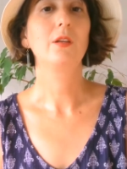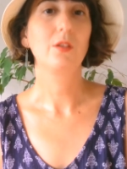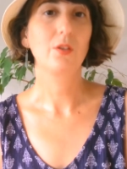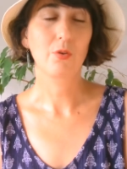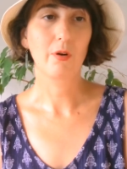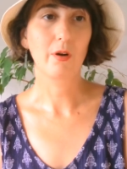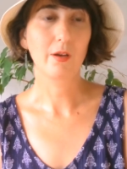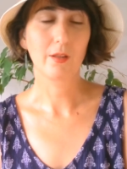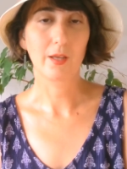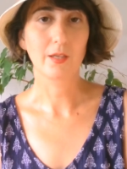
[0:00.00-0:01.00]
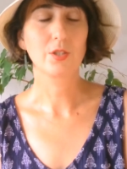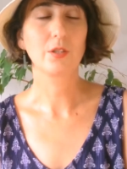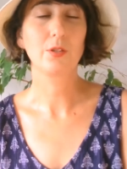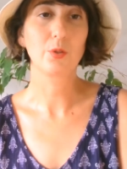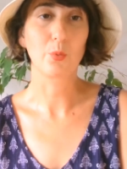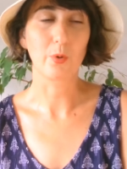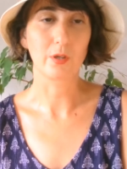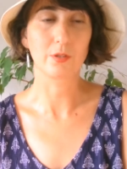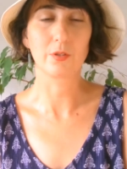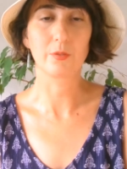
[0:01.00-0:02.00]
in your collection, in your
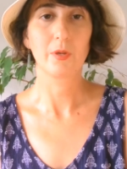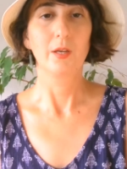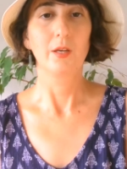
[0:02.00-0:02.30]
wardrobe,